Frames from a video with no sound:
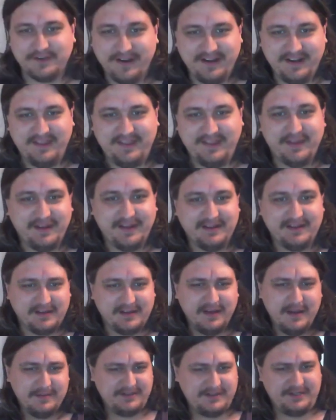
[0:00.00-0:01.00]
anything.
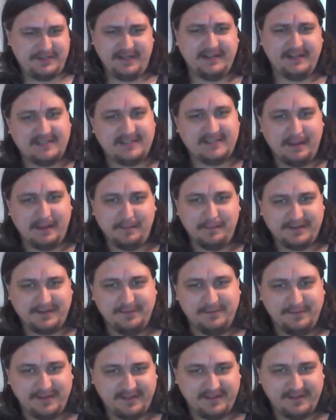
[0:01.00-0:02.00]
But she gets lumped
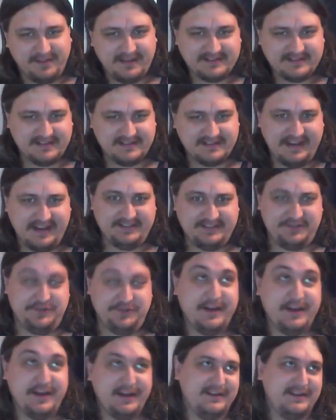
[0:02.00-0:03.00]
in with as an
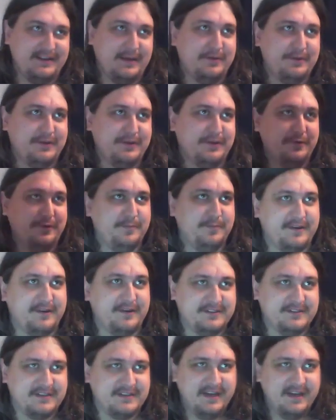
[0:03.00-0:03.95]
SJW because